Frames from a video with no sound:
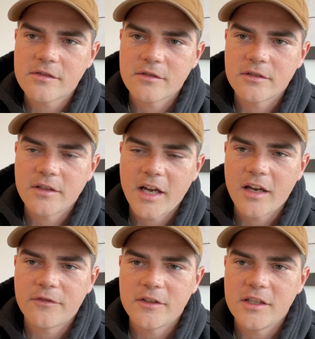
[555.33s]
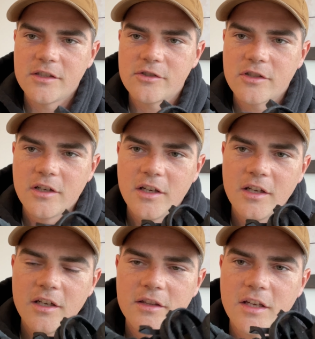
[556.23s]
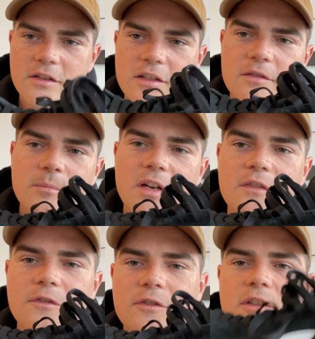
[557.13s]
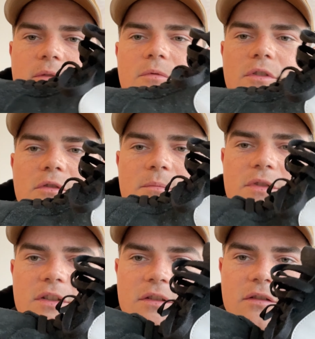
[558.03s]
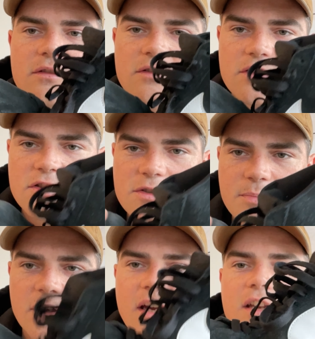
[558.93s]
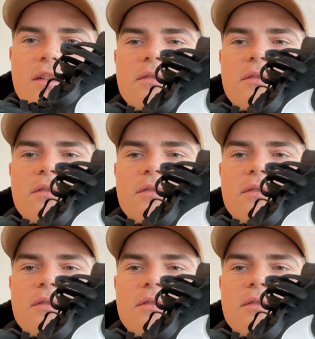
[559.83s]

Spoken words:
or half an inch, that'll give my foot room to spread